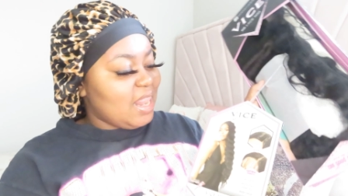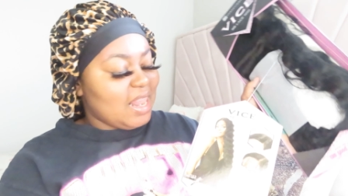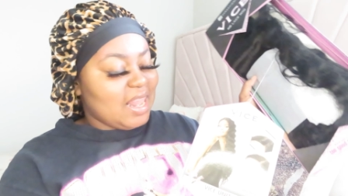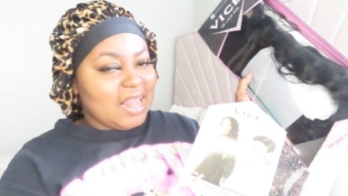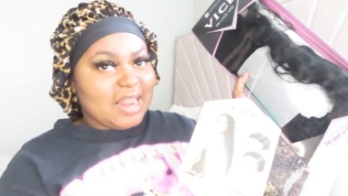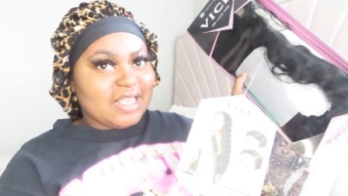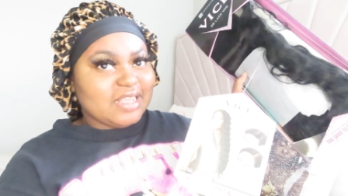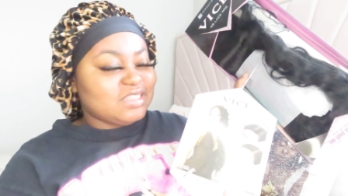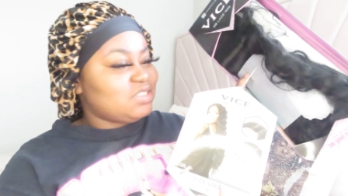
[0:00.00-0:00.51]

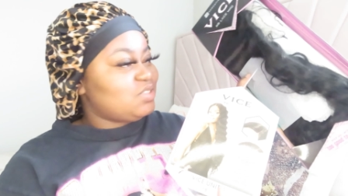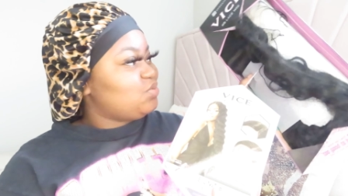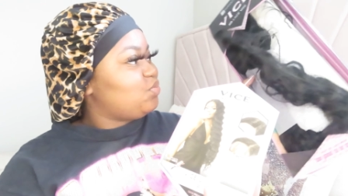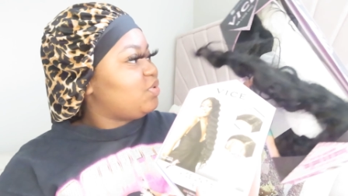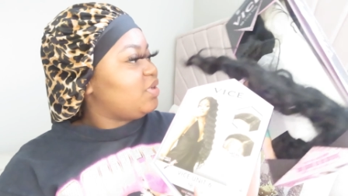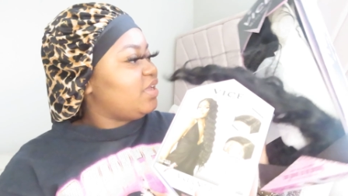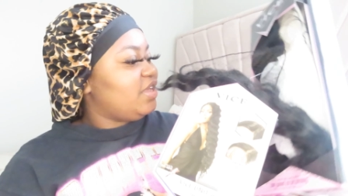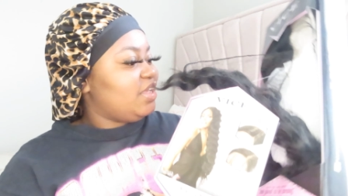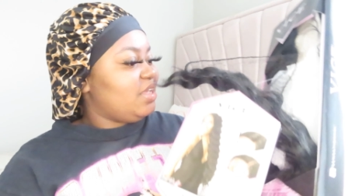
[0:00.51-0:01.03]
lace
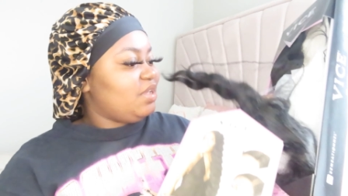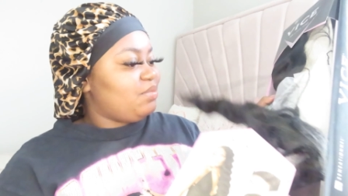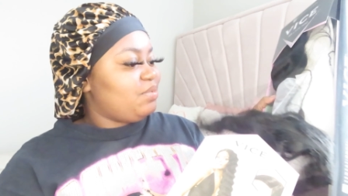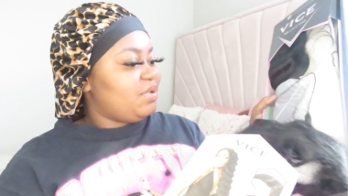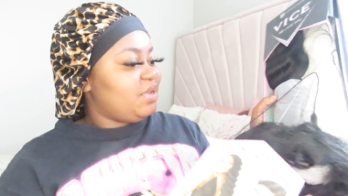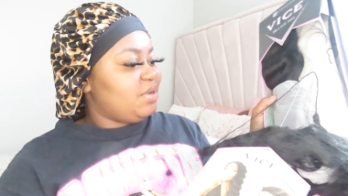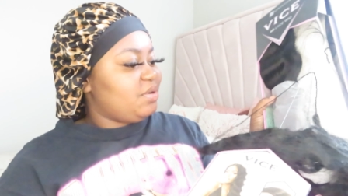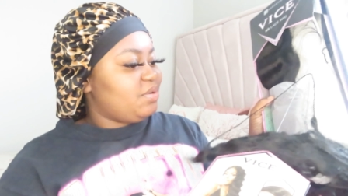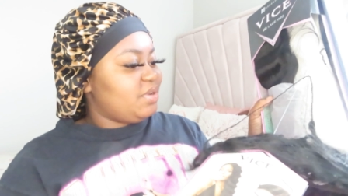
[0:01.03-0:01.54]
wig,
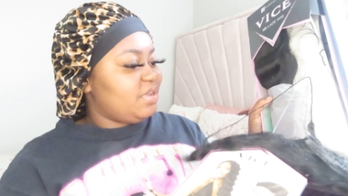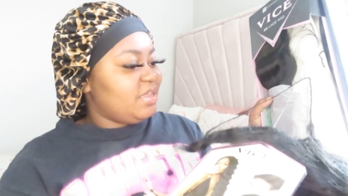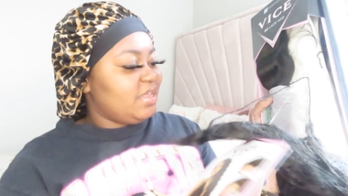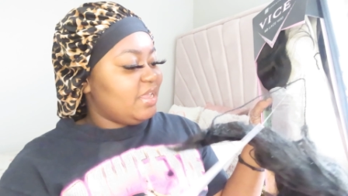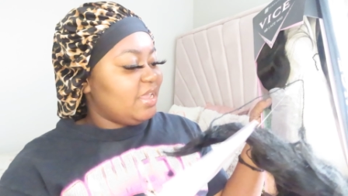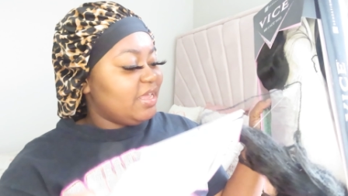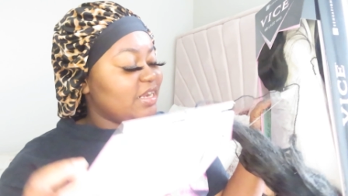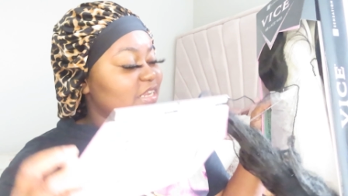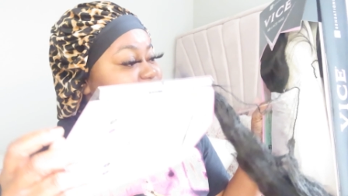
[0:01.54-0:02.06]

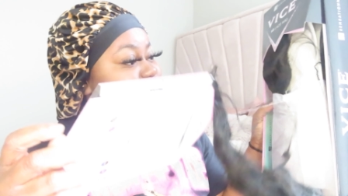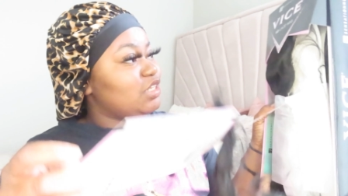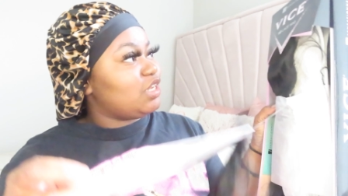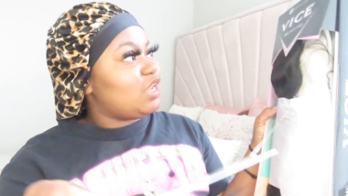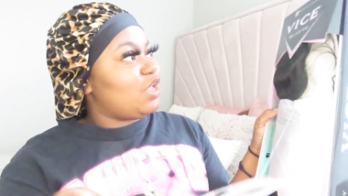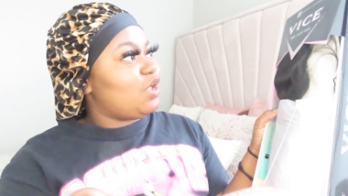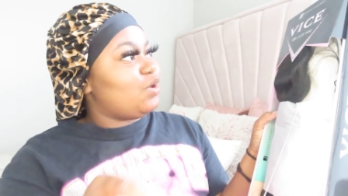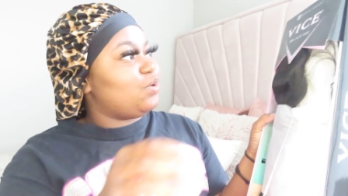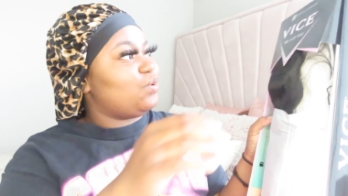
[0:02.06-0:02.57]
period. And it's
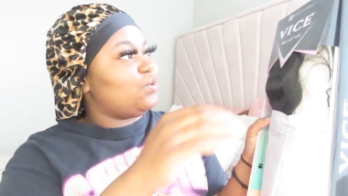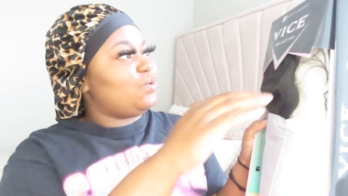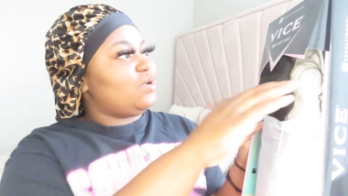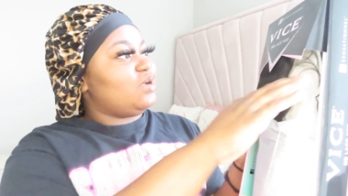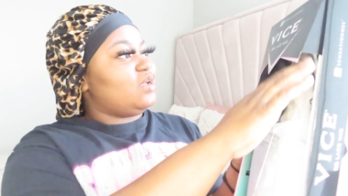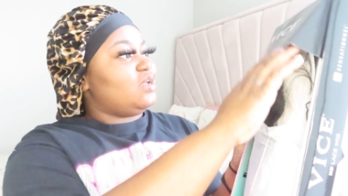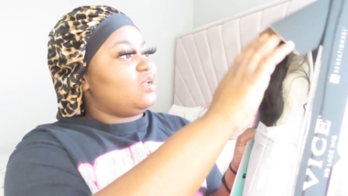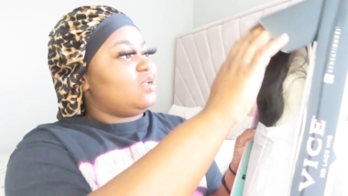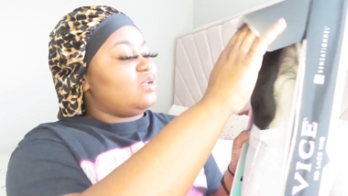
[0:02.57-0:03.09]
long.